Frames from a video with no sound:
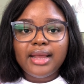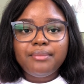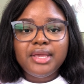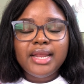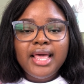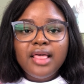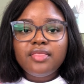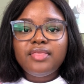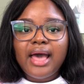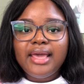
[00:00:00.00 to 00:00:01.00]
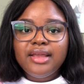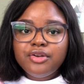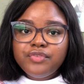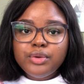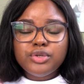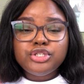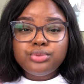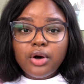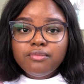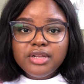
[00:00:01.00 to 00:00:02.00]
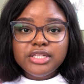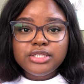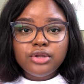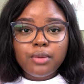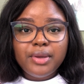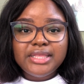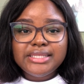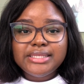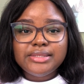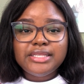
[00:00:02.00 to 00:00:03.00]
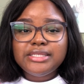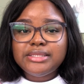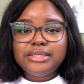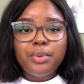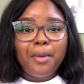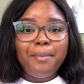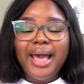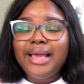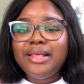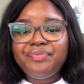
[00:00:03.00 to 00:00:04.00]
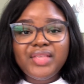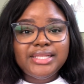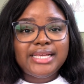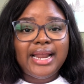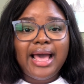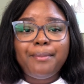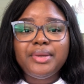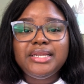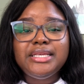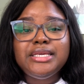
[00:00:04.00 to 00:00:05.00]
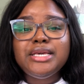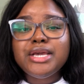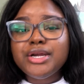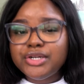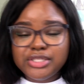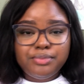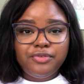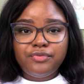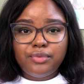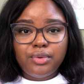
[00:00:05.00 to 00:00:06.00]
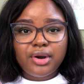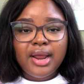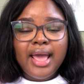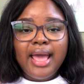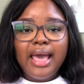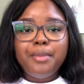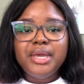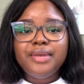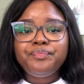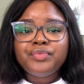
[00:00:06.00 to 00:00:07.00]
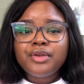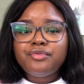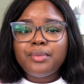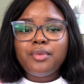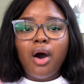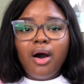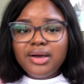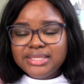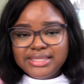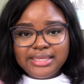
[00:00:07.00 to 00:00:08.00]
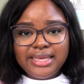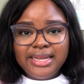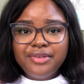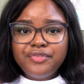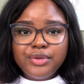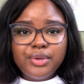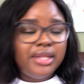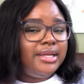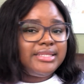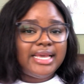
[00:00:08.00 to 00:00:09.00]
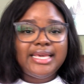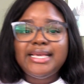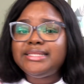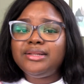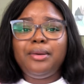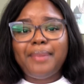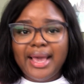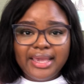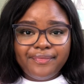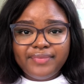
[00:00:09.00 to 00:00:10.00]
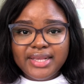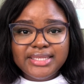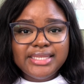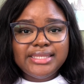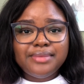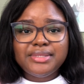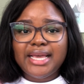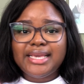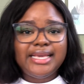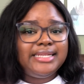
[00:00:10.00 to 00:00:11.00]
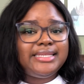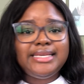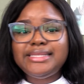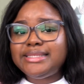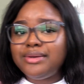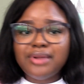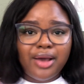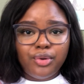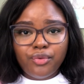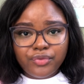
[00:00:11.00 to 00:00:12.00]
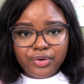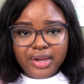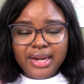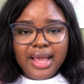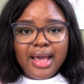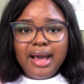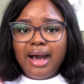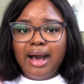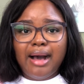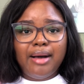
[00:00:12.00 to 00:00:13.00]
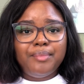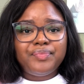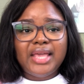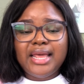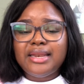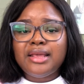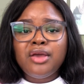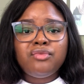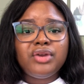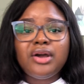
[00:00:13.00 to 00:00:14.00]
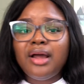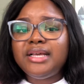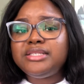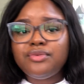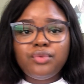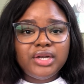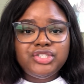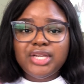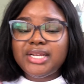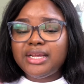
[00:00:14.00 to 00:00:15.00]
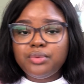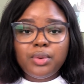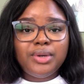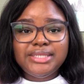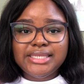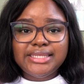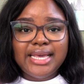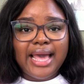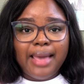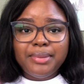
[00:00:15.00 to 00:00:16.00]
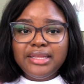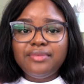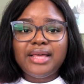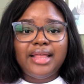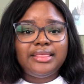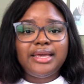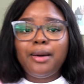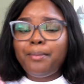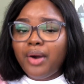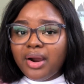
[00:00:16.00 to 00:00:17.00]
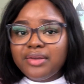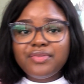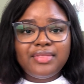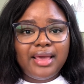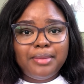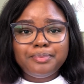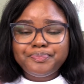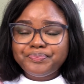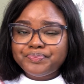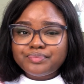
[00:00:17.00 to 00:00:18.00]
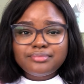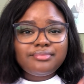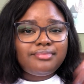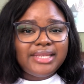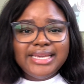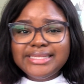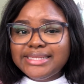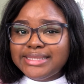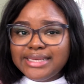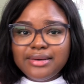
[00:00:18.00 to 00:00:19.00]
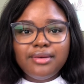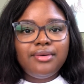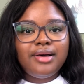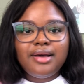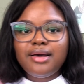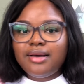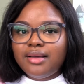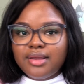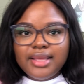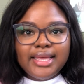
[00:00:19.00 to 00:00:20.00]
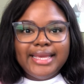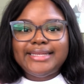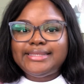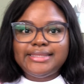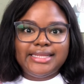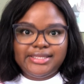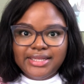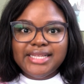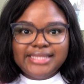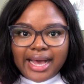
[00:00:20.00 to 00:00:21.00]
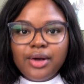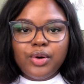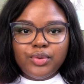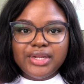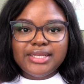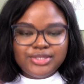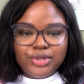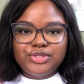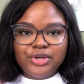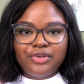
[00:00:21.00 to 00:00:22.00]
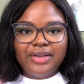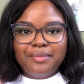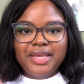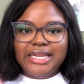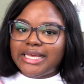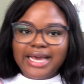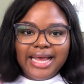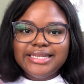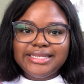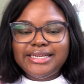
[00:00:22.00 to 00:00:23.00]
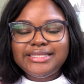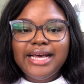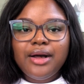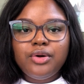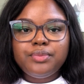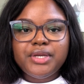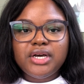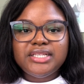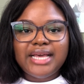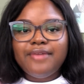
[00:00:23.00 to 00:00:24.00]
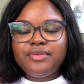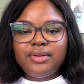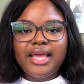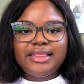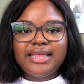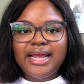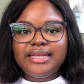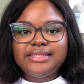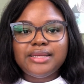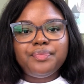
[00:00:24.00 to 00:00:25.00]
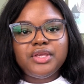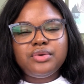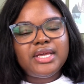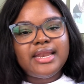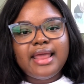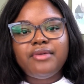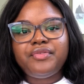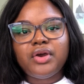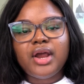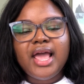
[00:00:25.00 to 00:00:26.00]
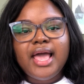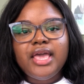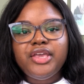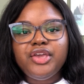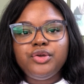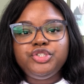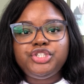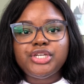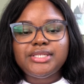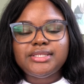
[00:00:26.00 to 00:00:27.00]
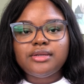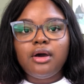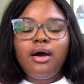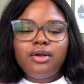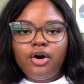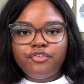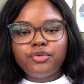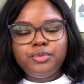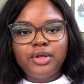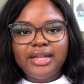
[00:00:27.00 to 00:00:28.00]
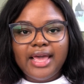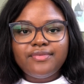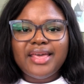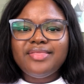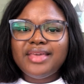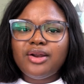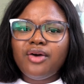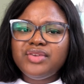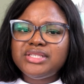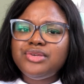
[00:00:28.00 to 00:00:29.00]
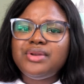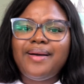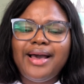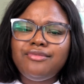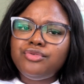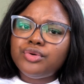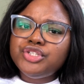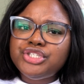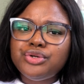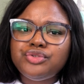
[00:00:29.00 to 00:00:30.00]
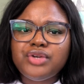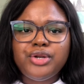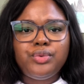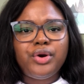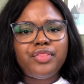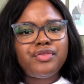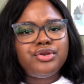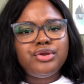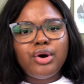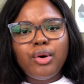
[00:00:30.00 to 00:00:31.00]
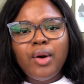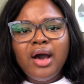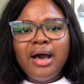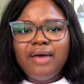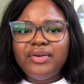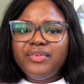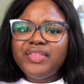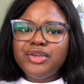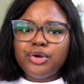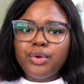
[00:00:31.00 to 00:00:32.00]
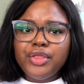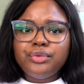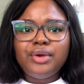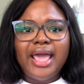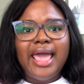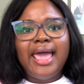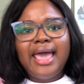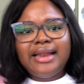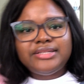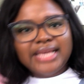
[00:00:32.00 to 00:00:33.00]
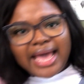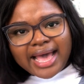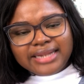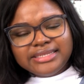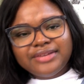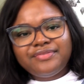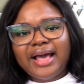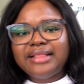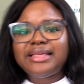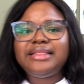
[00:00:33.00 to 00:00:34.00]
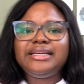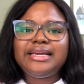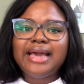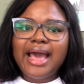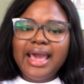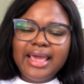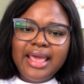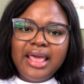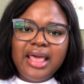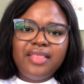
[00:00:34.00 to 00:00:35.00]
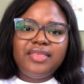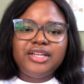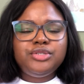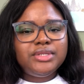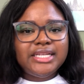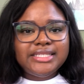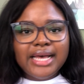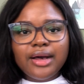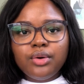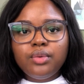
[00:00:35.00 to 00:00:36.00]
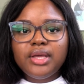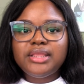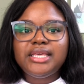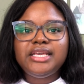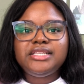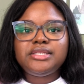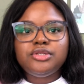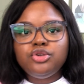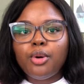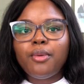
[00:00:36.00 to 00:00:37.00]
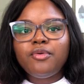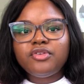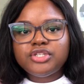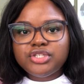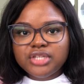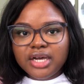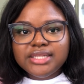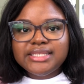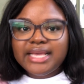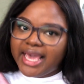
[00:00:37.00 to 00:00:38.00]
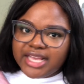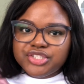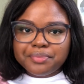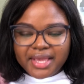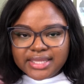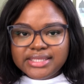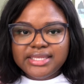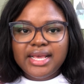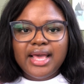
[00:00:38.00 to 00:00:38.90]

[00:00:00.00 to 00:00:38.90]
I mean, that interview was 12 minutes long, but we're unpacking things that happened years before. I mean, from August's interview, it looks like he's still unpacking things. It seems like he's still not over it. And regardless of what Jada and Will want to say, I believe that a part of them is still entangled, sort of. I mean, they're kind of still entangled because I feel like that is something you can never, just cut off from your life. And then obviously you now have grown children who are in the know of everything you're going through. And to add to the fact that the guy that she was entangled with is your son's age mate.